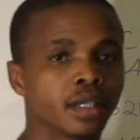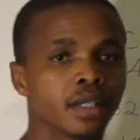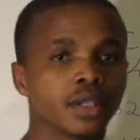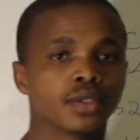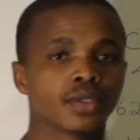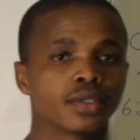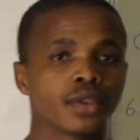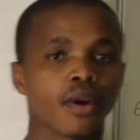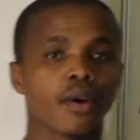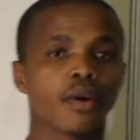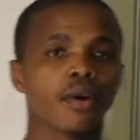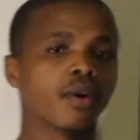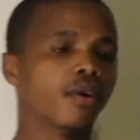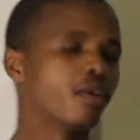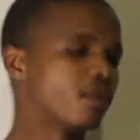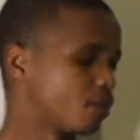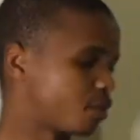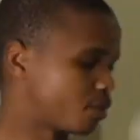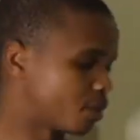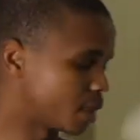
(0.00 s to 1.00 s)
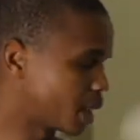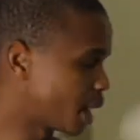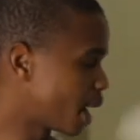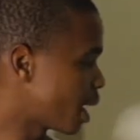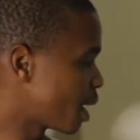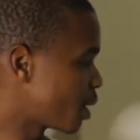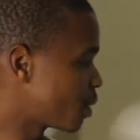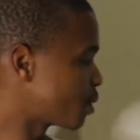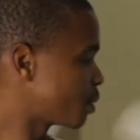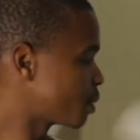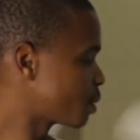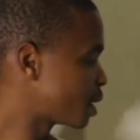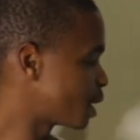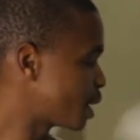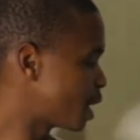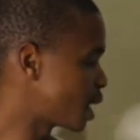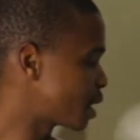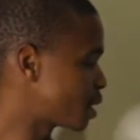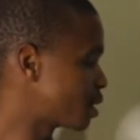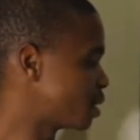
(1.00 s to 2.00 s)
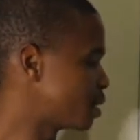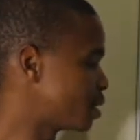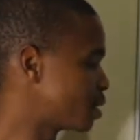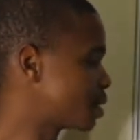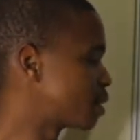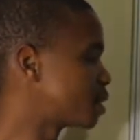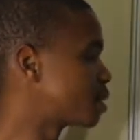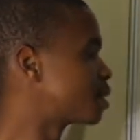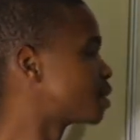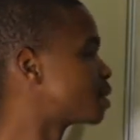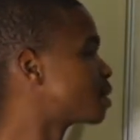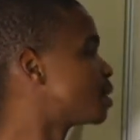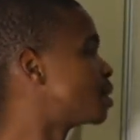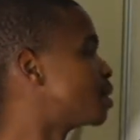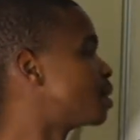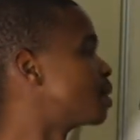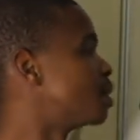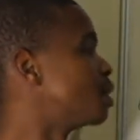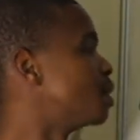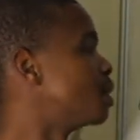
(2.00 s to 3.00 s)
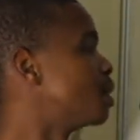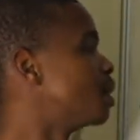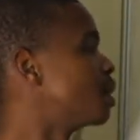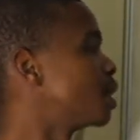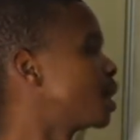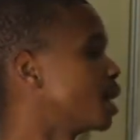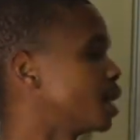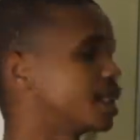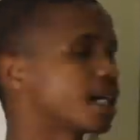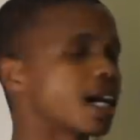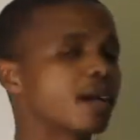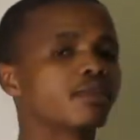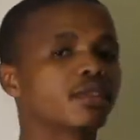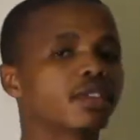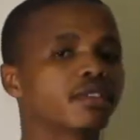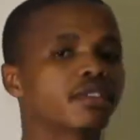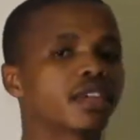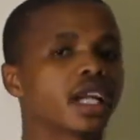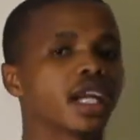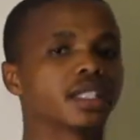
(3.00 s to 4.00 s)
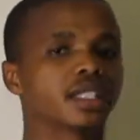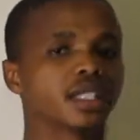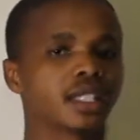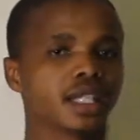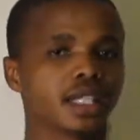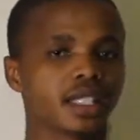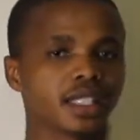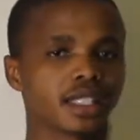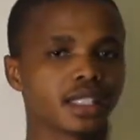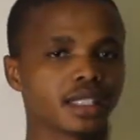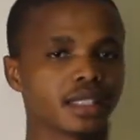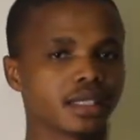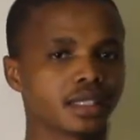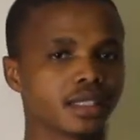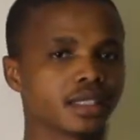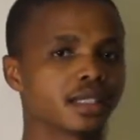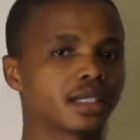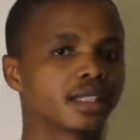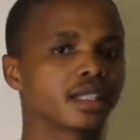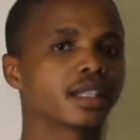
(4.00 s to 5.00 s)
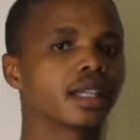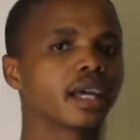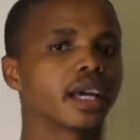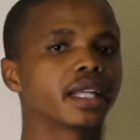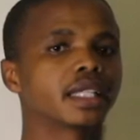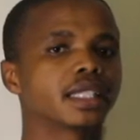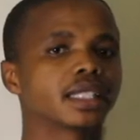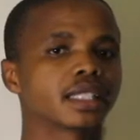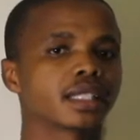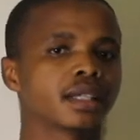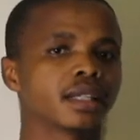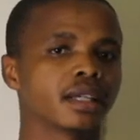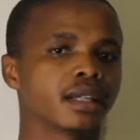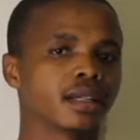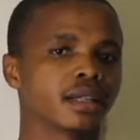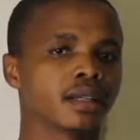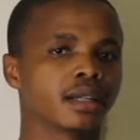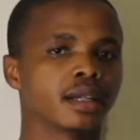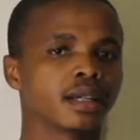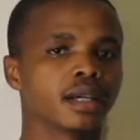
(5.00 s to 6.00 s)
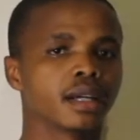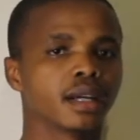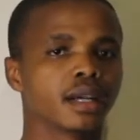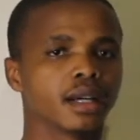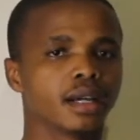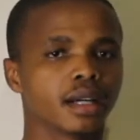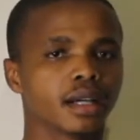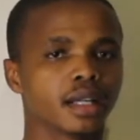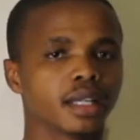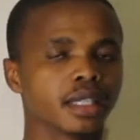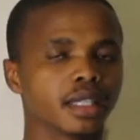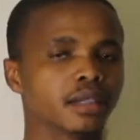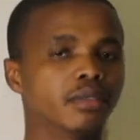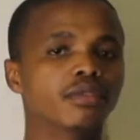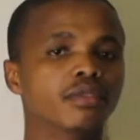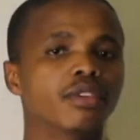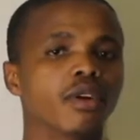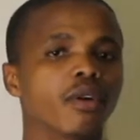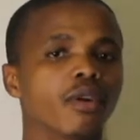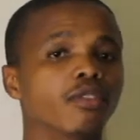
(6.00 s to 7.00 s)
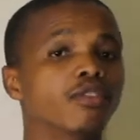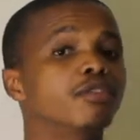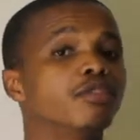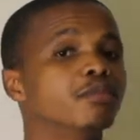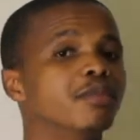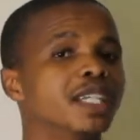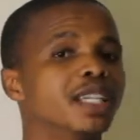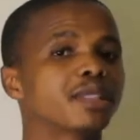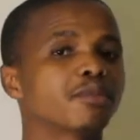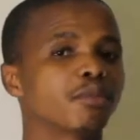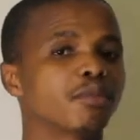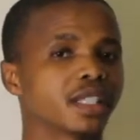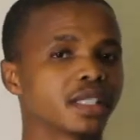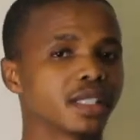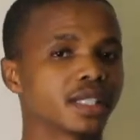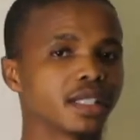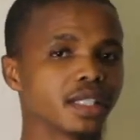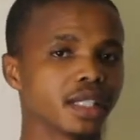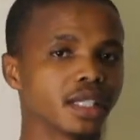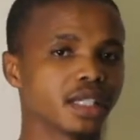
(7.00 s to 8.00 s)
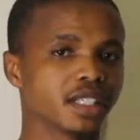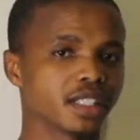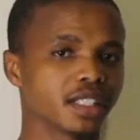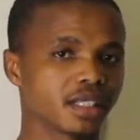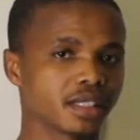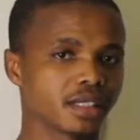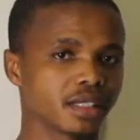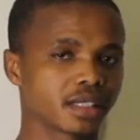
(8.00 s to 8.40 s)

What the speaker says: So for now, that is the types of calculations that involve mass percentages.